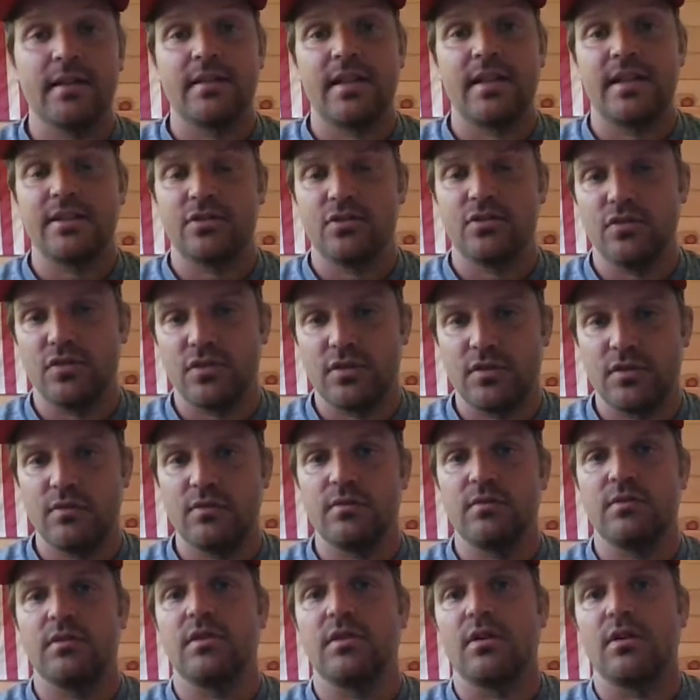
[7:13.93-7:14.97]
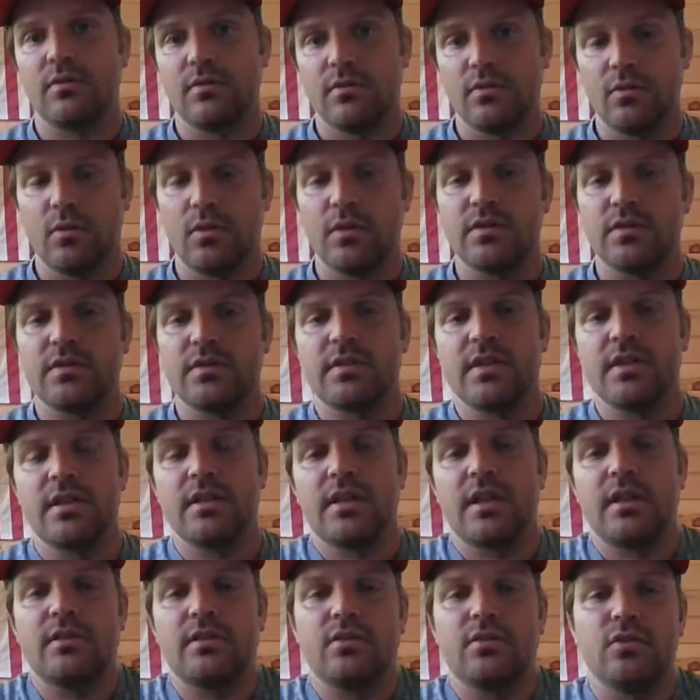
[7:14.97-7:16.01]
that's usually, you know, the ones
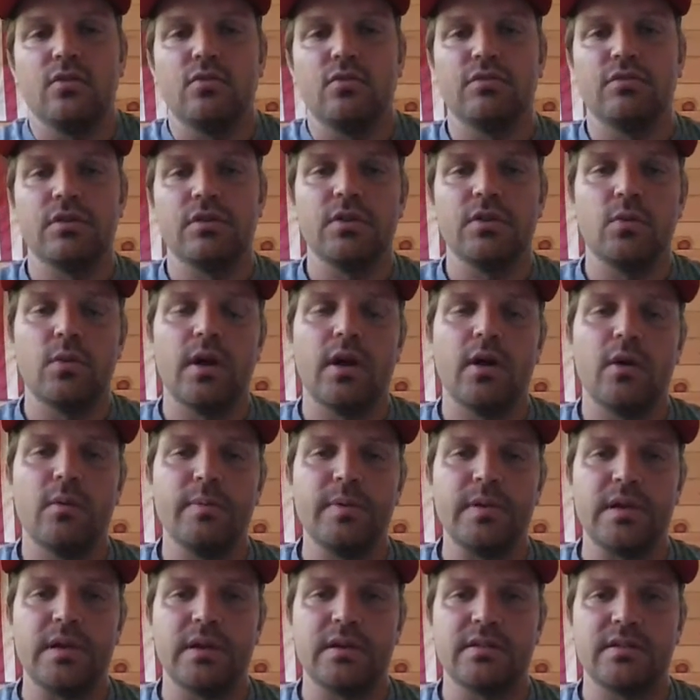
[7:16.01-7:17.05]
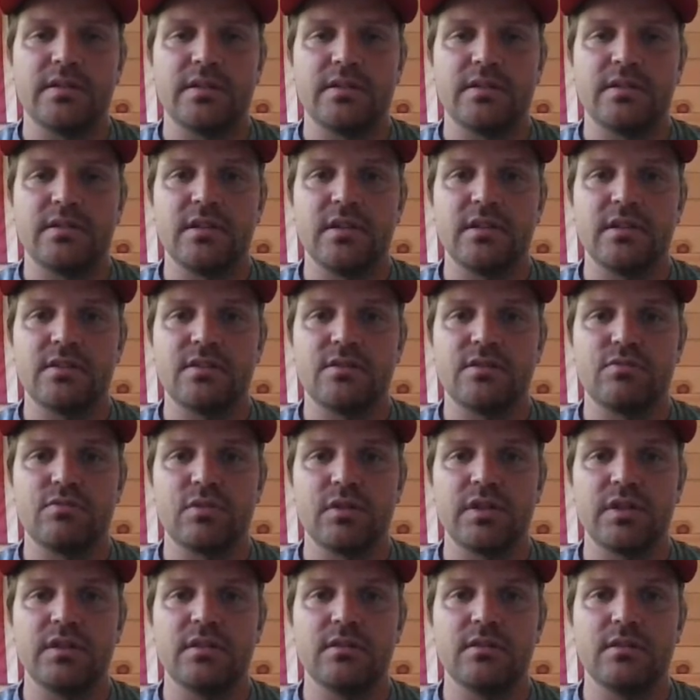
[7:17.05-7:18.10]
that do really well, because it's
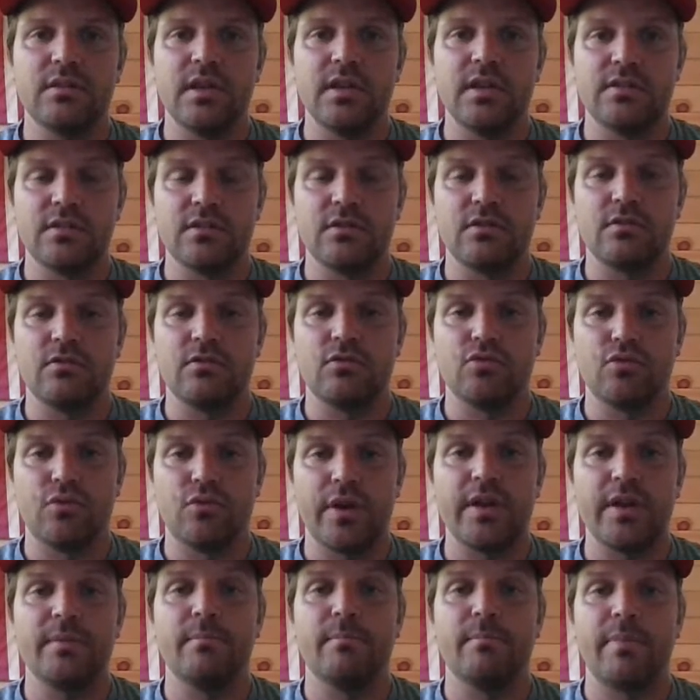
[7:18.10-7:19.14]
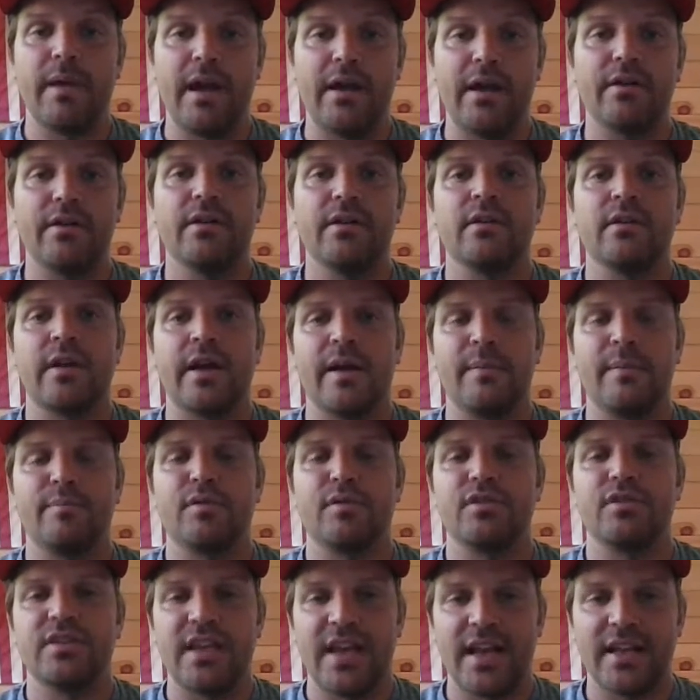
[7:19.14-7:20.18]
a great barrier at
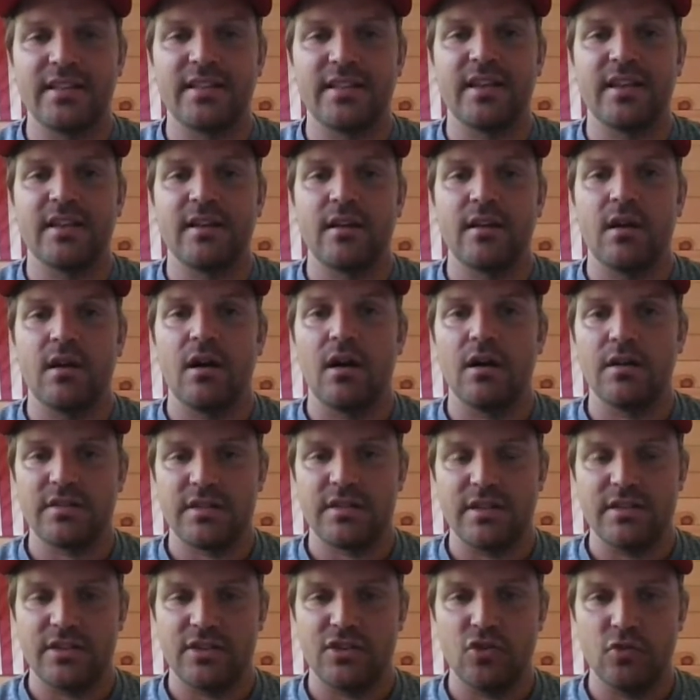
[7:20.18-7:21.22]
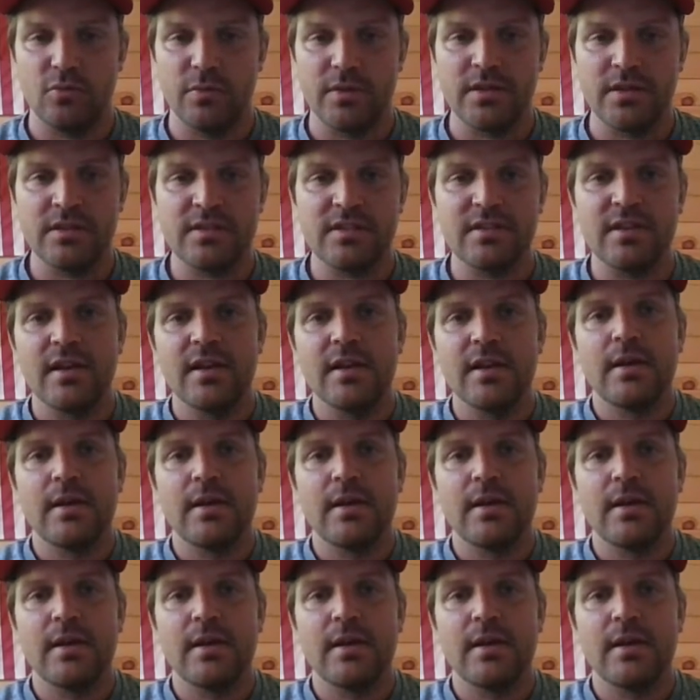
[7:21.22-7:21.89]
protecting us as humans.